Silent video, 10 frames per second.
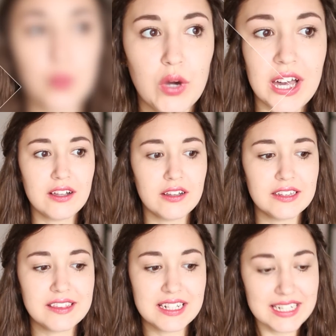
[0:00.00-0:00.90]

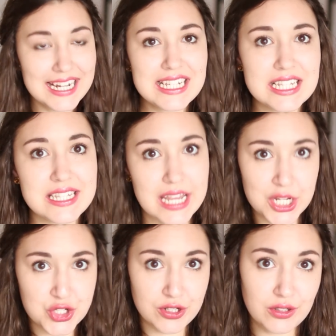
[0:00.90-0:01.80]
Well, the next
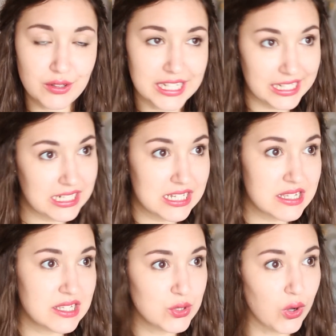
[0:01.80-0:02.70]
essential
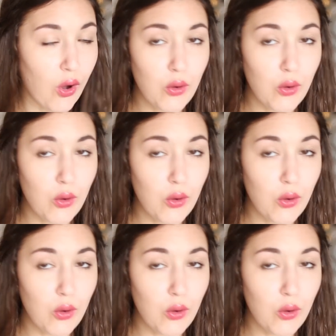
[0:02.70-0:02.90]
is to